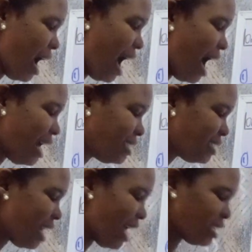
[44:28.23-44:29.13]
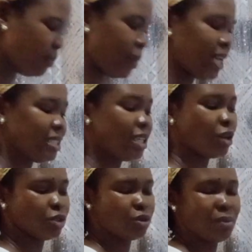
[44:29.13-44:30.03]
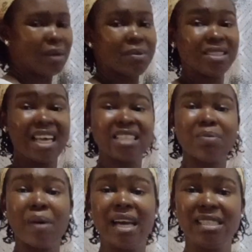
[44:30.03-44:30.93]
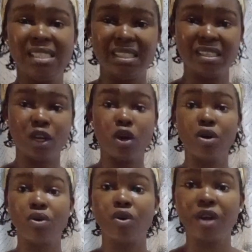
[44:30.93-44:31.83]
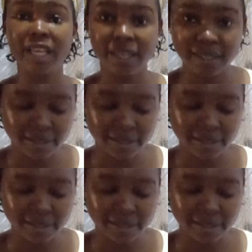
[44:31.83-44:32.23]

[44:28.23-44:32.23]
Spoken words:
and expanding customer base, growing.